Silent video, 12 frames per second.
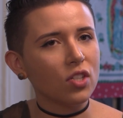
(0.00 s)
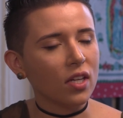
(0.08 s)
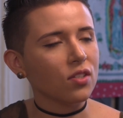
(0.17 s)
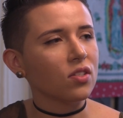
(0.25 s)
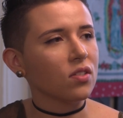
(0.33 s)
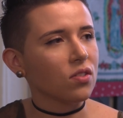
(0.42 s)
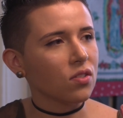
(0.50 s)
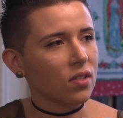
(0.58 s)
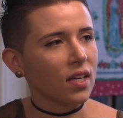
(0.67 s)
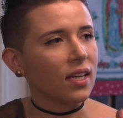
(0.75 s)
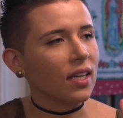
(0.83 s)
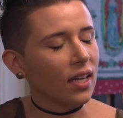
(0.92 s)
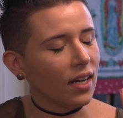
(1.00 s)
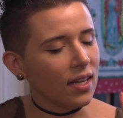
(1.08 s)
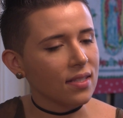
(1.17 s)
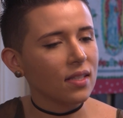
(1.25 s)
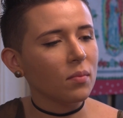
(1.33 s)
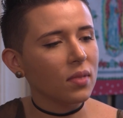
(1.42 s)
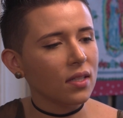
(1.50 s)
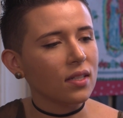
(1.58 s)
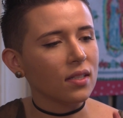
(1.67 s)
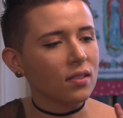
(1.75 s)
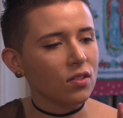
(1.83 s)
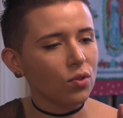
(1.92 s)
changes. It has the
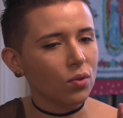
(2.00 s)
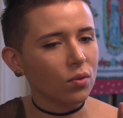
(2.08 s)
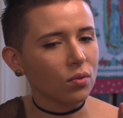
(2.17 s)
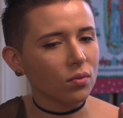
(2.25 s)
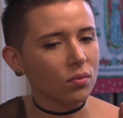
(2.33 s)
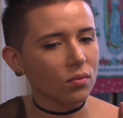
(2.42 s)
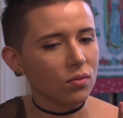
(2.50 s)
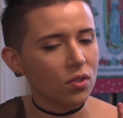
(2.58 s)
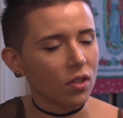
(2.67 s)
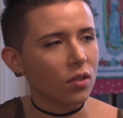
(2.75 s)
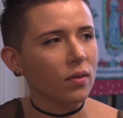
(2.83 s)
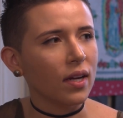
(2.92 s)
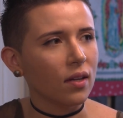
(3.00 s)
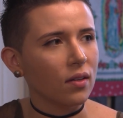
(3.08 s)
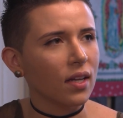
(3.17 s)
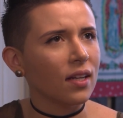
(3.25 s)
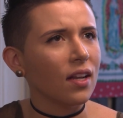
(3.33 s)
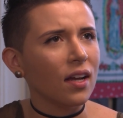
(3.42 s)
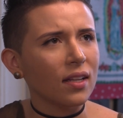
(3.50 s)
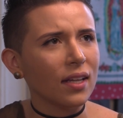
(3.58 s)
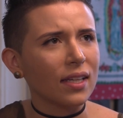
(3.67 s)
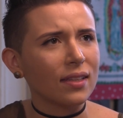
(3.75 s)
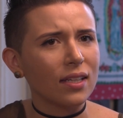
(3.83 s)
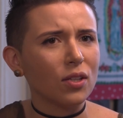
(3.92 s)
ability to turn around, and not
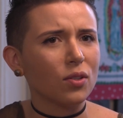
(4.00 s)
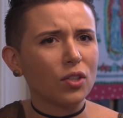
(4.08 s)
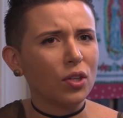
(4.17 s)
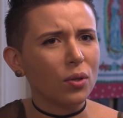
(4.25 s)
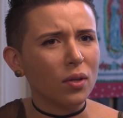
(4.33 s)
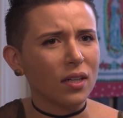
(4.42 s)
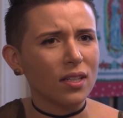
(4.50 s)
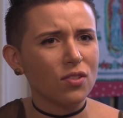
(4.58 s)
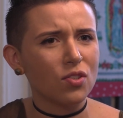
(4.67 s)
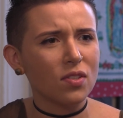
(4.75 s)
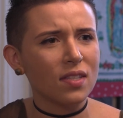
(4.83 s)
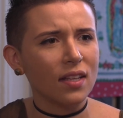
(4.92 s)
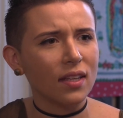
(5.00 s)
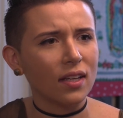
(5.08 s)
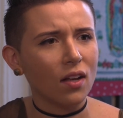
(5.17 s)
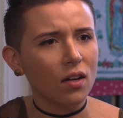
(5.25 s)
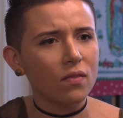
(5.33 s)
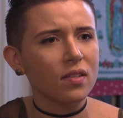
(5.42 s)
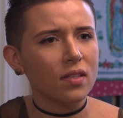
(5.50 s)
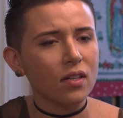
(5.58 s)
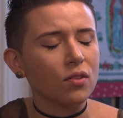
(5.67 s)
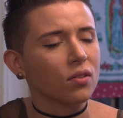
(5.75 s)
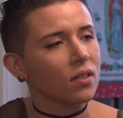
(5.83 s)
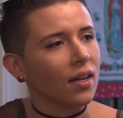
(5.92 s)
like that you're cured. It's just that, like, all of a
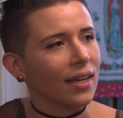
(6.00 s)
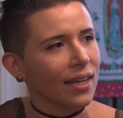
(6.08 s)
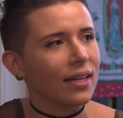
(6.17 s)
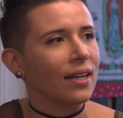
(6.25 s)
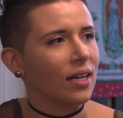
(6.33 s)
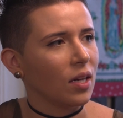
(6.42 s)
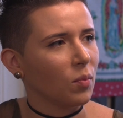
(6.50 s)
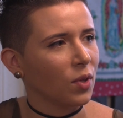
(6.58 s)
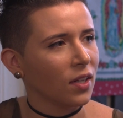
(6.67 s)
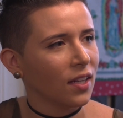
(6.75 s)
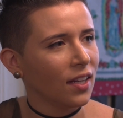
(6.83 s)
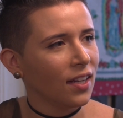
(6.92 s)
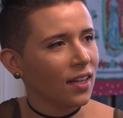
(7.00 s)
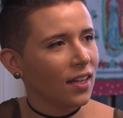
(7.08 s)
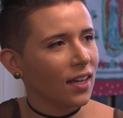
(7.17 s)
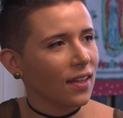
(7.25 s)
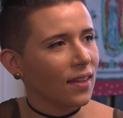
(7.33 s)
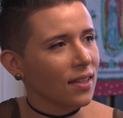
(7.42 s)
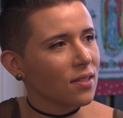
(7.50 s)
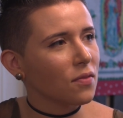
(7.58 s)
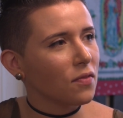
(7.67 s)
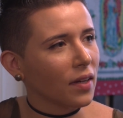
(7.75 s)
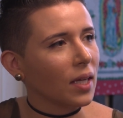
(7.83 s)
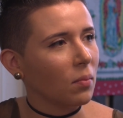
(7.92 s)
sudden you're not in it anymore. Yeah. And that's a
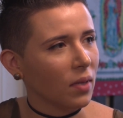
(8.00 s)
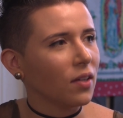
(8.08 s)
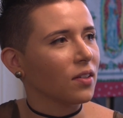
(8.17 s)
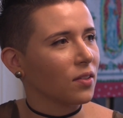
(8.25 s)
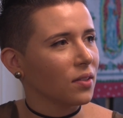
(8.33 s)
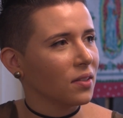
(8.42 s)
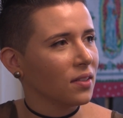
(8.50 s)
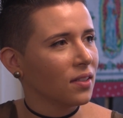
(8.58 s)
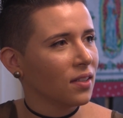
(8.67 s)
fucking miracle.